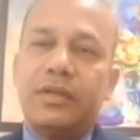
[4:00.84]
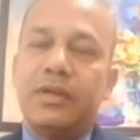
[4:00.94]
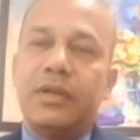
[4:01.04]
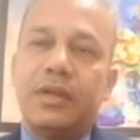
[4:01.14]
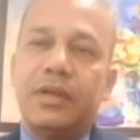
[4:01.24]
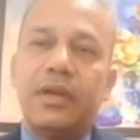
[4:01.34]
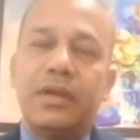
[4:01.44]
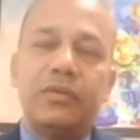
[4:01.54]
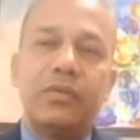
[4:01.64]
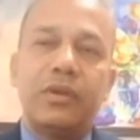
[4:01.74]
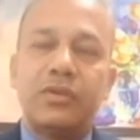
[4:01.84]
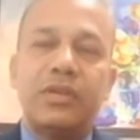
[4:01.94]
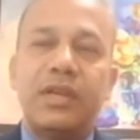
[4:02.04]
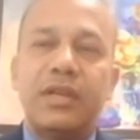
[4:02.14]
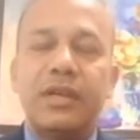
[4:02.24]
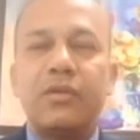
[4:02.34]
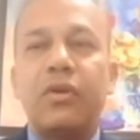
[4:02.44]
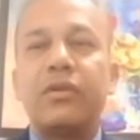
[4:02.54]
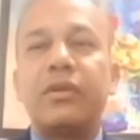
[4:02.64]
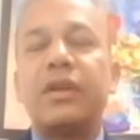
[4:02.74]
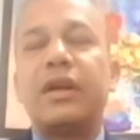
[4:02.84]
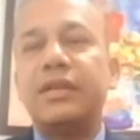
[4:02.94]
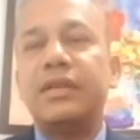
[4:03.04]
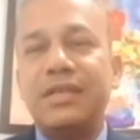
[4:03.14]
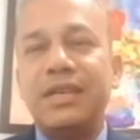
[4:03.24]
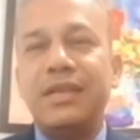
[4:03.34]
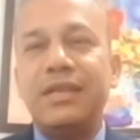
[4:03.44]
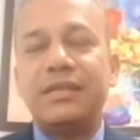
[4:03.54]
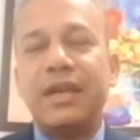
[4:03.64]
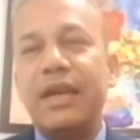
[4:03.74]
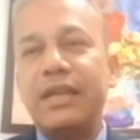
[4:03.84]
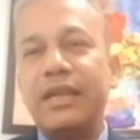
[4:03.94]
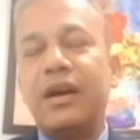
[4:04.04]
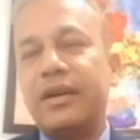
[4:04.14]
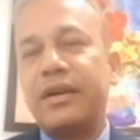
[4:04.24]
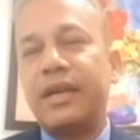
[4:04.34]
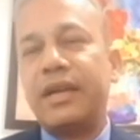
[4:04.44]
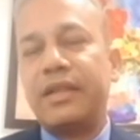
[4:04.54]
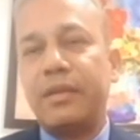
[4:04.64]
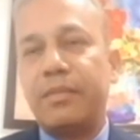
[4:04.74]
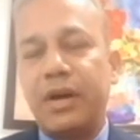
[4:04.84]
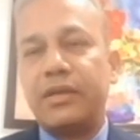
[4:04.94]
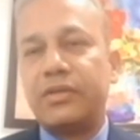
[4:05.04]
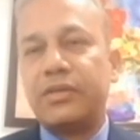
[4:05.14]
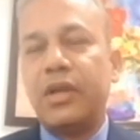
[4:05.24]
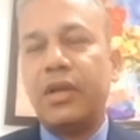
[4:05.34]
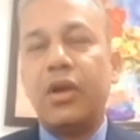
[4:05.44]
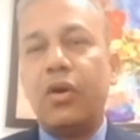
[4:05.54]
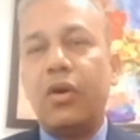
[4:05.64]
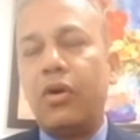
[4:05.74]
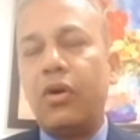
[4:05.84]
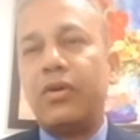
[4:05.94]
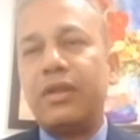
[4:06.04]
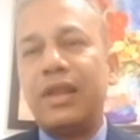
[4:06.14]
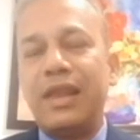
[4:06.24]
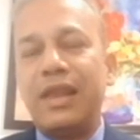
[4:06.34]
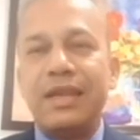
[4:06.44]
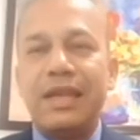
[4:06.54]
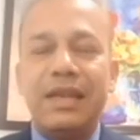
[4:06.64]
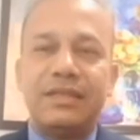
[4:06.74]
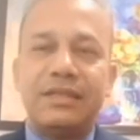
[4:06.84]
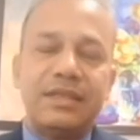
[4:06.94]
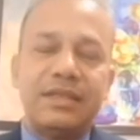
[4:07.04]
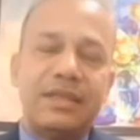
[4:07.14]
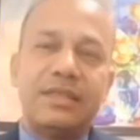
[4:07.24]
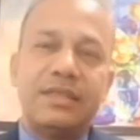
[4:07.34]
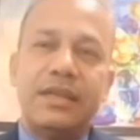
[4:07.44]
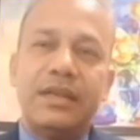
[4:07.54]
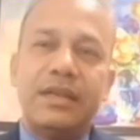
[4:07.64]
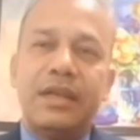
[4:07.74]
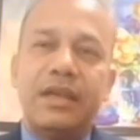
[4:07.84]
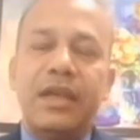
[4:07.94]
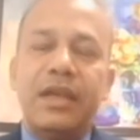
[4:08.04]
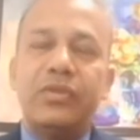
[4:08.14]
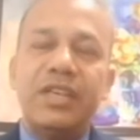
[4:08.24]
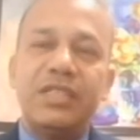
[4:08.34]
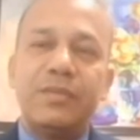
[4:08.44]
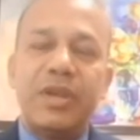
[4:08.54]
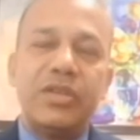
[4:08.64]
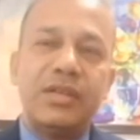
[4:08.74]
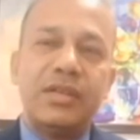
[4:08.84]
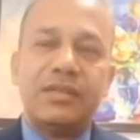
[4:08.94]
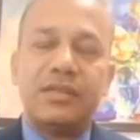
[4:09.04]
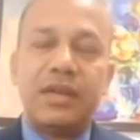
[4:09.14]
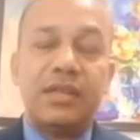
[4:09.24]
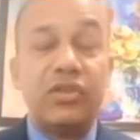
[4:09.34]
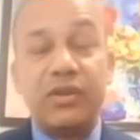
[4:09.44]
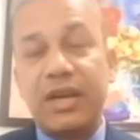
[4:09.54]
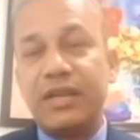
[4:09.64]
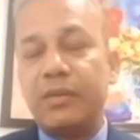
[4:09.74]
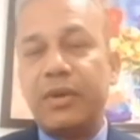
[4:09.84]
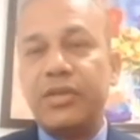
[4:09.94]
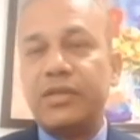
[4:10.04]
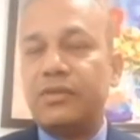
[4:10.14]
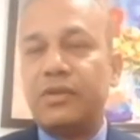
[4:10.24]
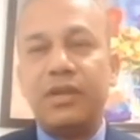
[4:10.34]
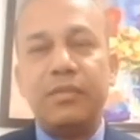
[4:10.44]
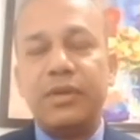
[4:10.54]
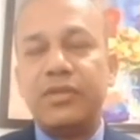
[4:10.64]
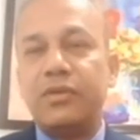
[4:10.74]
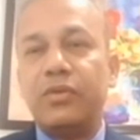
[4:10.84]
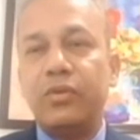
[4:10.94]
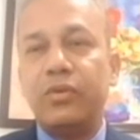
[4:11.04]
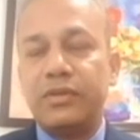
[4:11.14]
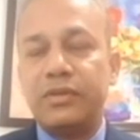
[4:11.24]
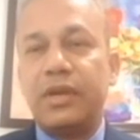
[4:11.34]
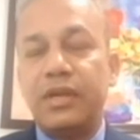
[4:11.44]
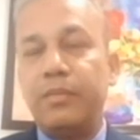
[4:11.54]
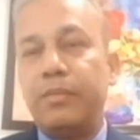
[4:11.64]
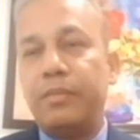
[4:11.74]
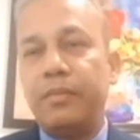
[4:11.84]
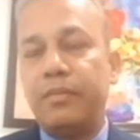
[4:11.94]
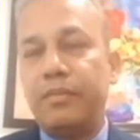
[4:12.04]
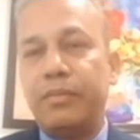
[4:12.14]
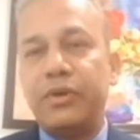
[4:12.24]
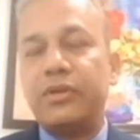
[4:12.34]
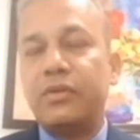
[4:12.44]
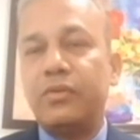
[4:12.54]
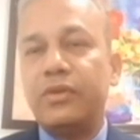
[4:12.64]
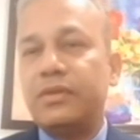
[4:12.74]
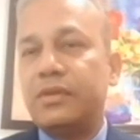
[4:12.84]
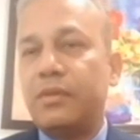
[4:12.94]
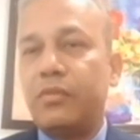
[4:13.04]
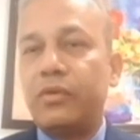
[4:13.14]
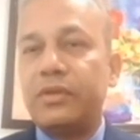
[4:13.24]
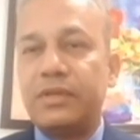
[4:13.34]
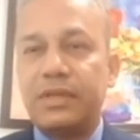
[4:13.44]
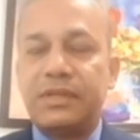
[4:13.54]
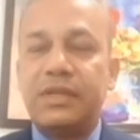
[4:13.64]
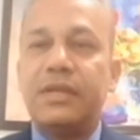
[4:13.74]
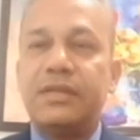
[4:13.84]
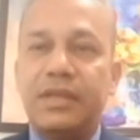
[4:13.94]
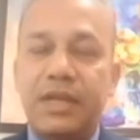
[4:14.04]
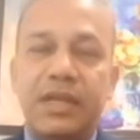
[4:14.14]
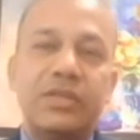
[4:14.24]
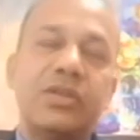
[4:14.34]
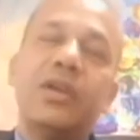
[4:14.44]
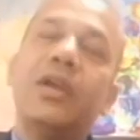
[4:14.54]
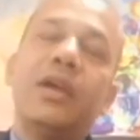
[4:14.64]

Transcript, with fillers: got associated coronary artery disease, any heart attack in the past, or the lung illnesses, as I said. These patients and geriatric patients, and any patient who is, any person who is more than 60 years in age,